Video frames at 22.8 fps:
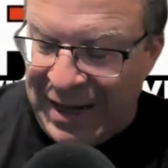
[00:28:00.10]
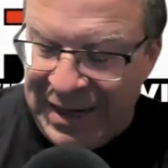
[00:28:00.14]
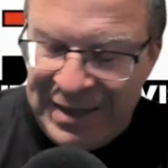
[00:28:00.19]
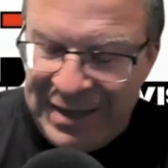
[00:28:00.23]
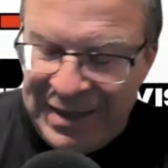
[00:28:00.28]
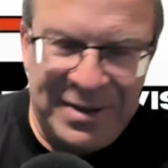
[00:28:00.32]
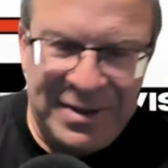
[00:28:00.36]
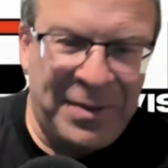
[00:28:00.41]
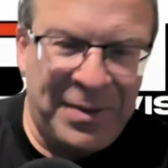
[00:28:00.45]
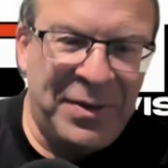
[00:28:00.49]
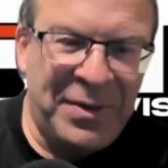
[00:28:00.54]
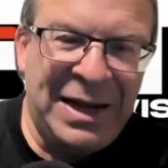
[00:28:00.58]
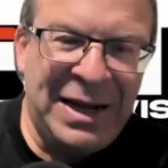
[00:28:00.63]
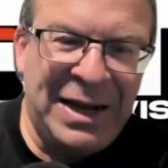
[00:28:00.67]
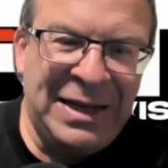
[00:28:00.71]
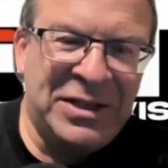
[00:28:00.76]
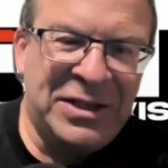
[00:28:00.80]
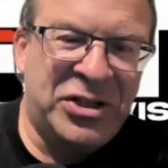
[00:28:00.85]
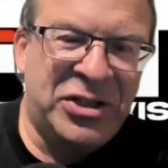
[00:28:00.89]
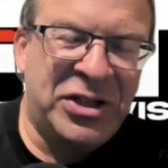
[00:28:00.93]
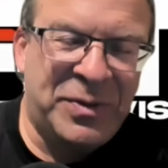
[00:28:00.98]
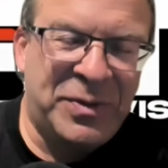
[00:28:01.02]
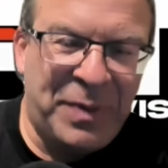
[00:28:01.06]
he's
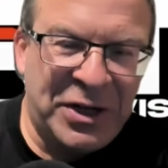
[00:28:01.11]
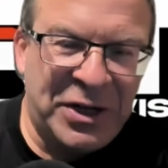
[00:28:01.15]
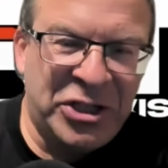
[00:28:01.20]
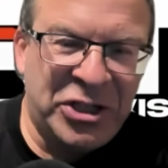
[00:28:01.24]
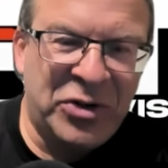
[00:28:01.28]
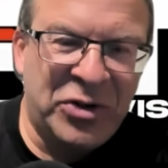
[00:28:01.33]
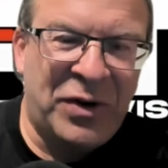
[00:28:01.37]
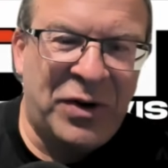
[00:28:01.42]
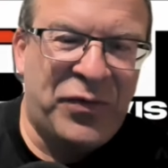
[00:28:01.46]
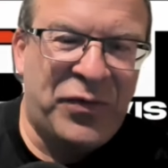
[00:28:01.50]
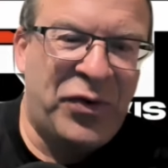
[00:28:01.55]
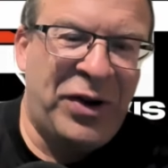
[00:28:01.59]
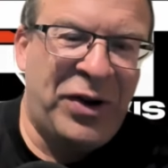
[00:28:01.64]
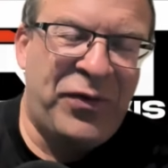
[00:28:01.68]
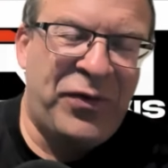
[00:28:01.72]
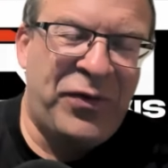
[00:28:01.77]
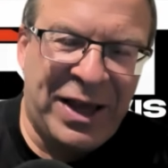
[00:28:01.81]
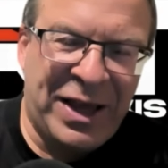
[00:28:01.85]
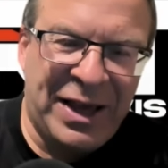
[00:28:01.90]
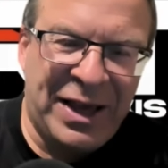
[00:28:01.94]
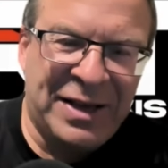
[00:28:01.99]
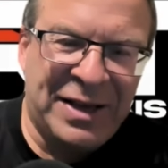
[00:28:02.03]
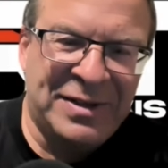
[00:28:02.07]
the special referee.
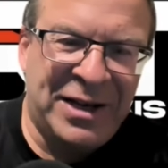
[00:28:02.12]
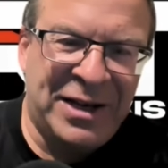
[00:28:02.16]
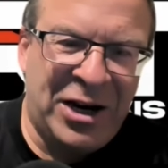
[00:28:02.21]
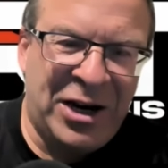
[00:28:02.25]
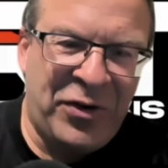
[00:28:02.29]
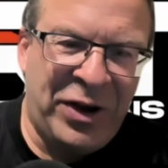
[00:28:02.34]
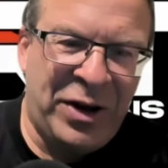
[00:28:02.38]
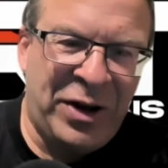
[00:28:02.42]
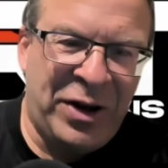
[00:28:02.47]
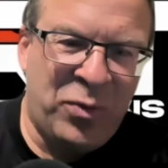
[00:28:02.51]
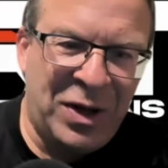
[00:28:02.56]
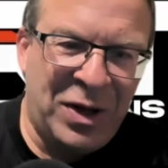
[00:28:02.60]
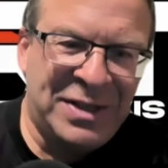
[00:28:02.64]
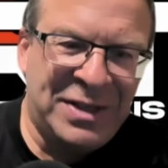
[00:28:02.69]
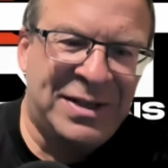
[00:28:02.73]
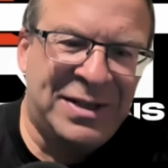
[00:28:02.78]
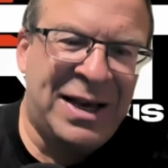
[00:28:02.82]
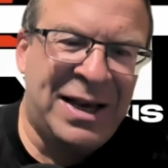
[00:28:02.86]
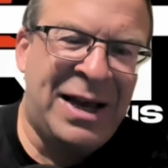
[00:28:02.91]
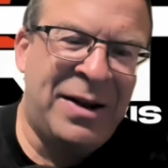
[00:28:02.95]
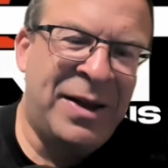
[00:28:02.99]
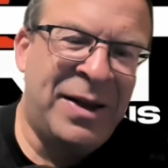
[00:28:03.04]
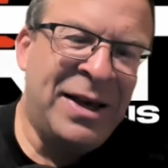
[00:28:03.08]
Frankie Kazarian wins
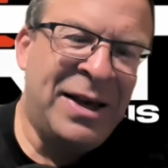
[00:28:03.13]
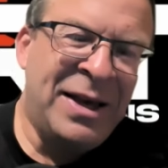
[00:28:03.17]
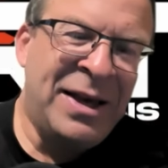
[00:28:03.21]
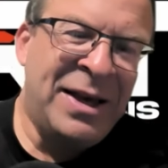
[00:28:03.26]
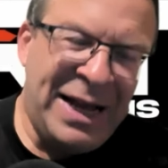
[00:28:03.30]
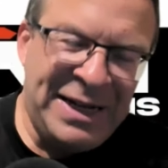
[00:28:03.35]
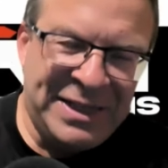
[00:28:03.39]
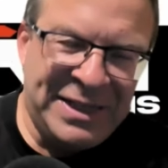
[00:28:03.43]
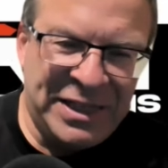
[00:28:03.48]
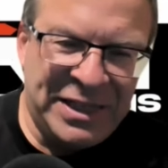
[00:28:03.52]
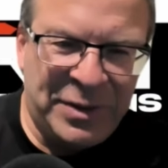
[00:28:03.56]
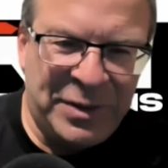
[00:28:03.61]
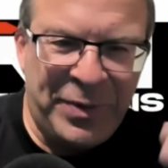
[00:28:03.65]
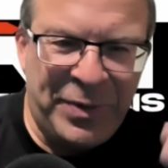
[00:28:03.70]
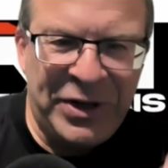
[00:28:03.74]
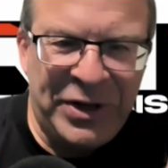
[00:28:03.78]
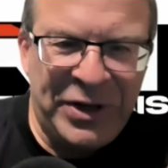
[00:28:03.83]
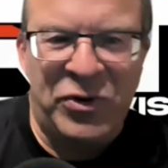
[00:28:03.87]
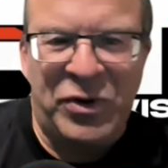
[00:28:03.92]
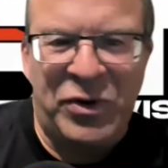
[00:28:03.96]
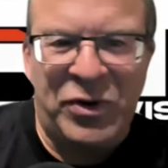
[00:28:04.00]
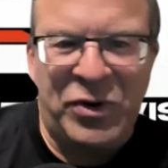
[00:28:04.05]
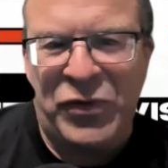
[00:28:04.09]
that. And he's a
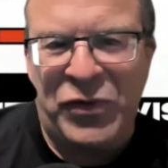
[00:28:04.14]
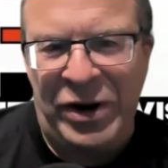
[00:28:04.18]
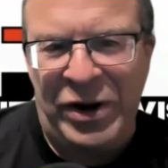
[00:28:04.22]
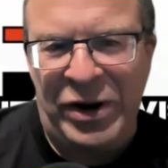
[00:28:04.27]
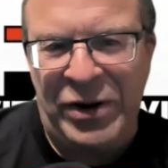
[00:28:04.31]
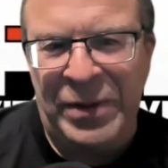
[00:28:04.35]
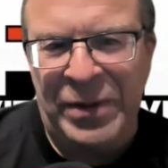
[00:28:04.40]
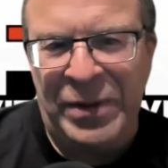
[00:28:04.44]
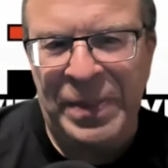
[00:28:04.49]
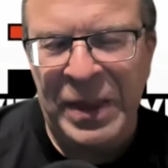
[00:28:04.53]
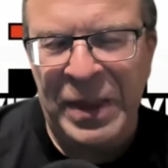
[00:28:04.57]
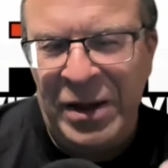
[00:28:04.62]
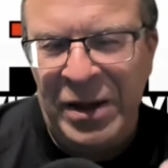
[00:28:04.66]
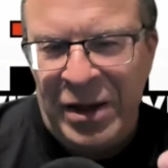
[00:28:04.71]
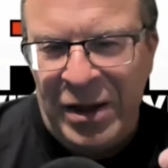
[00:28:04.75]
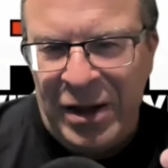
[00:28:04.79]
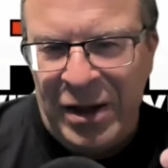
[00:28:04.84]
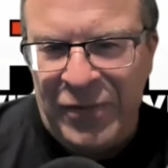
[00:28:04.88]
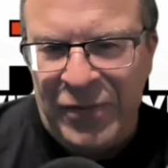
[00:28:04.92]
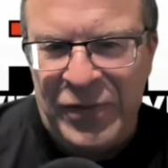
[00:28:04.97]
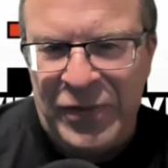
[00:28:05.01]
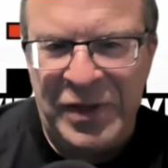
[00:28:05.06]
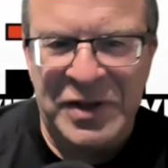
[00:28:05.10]
special referee
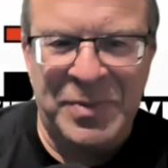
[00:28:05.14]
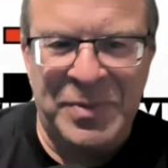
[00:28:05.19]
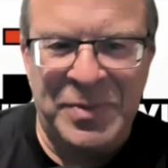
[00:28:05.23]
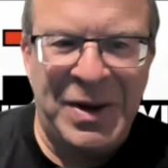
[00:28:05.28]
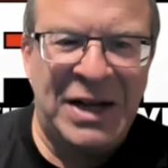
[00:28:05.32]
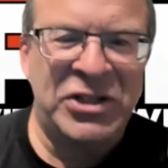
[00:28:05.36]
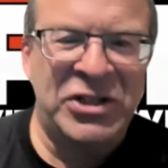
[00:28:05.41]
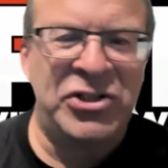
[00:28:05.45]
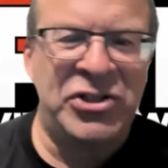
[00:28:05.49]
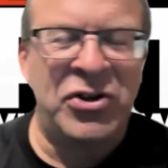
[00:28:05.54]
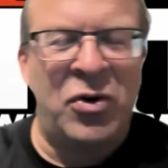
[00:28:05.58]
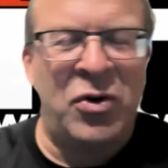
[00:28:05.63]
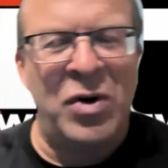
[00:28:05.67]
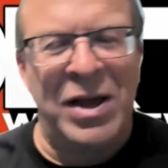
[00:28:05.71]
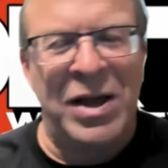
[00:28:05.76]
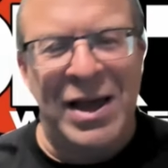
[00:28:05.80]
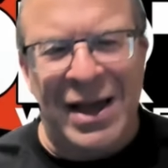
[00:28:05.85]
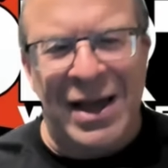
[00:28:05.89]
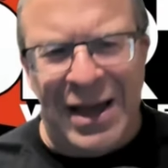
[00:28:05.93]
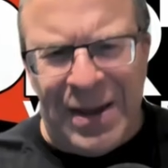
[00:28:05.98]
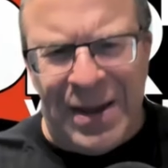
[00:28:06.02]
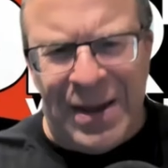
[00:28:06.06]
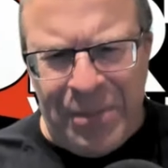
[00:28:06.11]
for this match. So
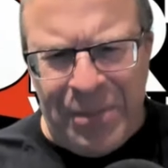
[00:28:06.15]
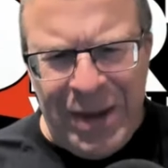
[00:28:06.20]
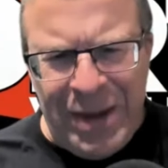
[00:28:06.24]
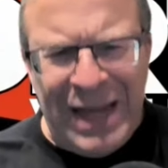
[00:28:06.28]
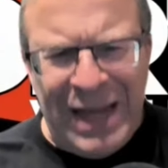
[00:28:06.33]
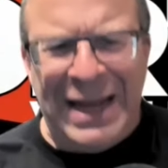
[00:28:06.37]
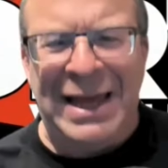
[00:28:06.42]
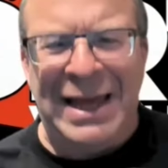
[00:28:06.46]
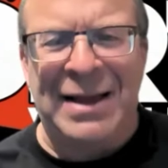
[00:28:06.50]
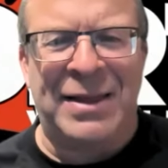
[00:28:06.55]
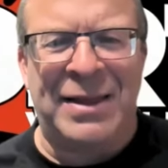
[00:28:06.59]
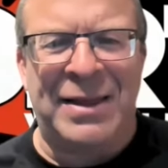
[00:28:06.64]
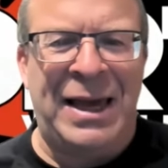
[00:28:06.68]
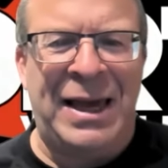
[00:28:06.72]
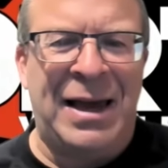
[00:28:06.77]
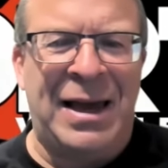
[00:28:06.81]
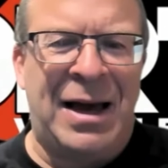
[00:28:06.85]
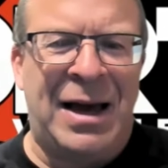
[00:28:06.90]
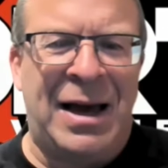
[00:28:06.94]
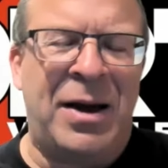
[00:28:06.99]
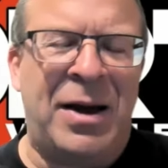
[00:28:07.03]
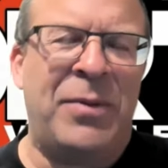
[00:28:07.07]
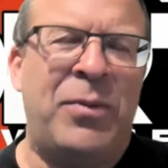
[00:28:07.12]
immediately
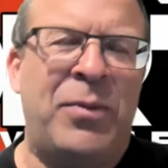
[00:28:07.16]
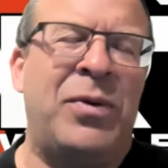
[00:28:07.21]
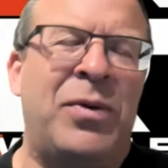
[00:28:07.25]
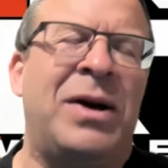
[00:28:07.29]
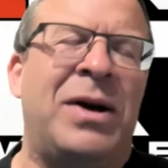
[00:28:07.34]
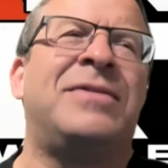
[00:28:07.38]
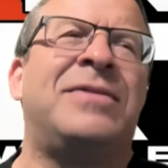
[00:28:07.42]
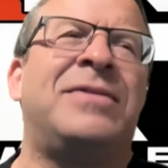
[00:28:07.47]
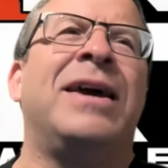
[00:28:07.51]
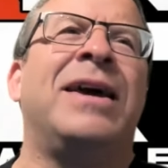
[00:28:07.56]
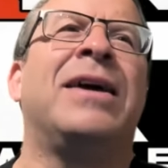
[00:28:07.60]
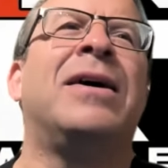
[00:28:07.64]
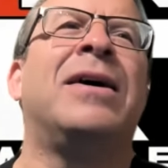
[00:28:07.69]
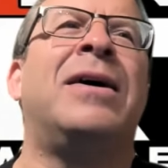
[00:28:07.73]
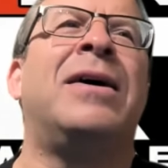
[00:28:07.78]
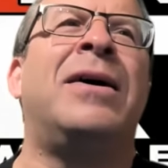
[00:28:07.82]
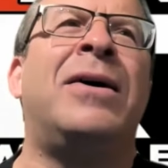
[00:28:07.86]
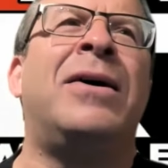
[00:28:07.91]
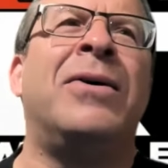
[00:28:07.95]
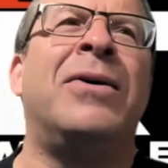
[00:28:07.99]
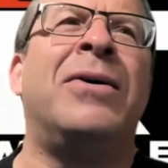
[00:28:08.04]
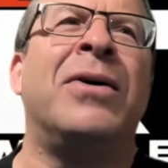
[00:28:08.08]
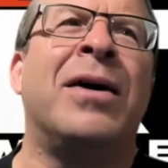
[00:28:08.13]
I was like,
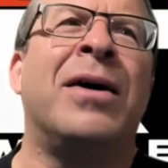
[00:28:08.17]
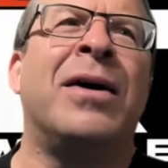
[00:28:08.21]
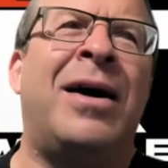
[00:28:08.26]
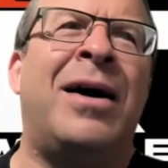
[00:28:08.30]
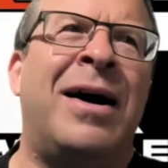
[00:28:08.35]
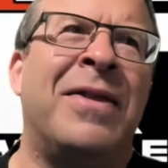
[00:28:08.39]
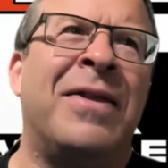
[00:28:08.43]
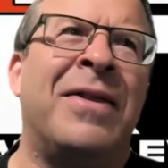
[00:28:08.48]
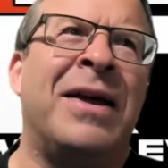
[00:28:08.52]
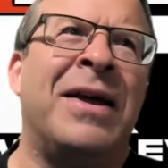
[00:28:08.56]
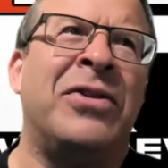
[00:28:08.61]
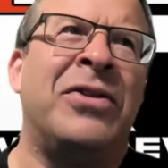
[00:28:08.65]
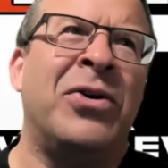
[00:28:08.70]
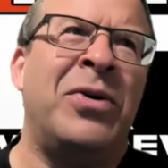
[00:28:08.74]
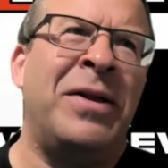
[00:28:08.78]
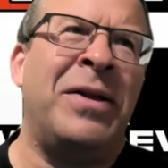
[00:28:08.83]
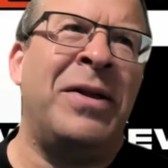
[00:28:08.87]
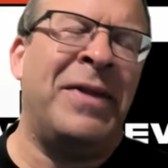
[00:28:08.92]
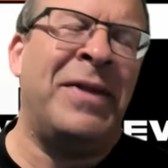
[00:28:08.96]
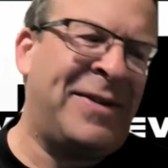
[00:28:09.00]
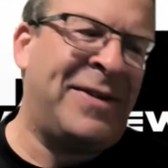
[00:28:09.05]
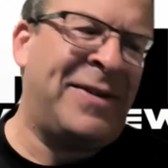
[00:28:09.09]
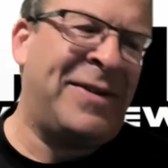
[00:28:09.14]
oh God, they're
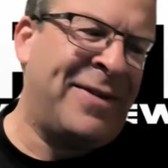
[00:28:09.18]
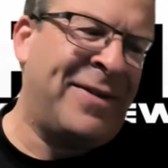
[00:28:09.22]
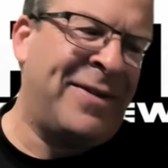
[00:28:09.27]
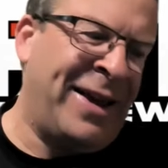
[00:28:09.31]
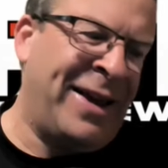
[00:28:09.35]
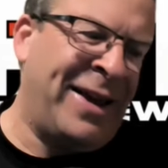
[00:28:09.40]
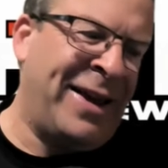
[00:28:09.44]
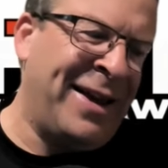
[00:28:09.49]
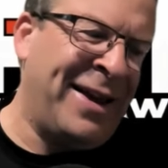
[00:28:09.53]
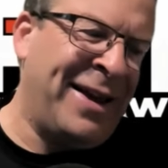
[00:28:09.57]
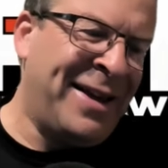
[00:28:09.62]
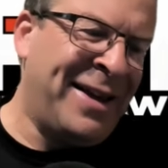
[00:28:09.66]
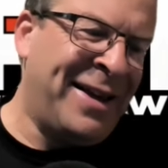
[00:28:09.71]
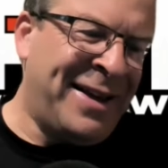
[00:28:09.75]
doing this thing.